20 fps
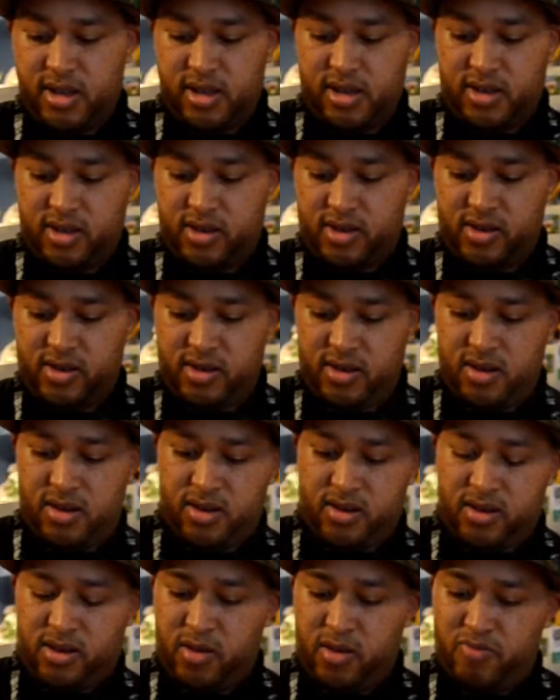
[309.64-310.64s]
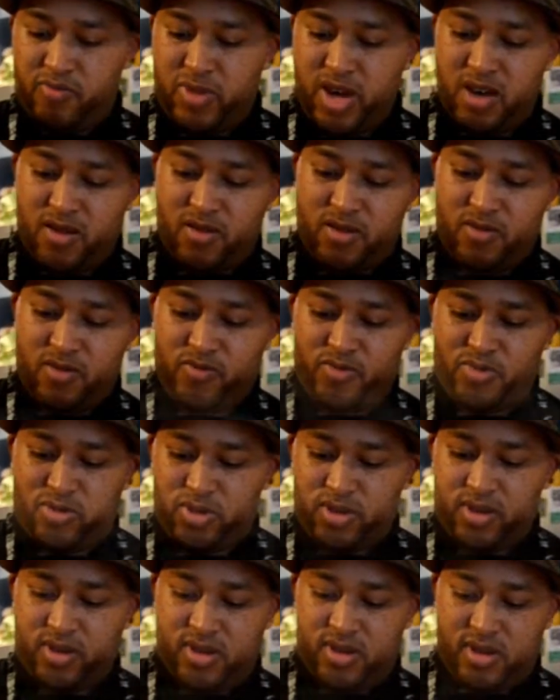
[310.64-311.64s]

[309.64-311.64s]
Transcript: is just about complete.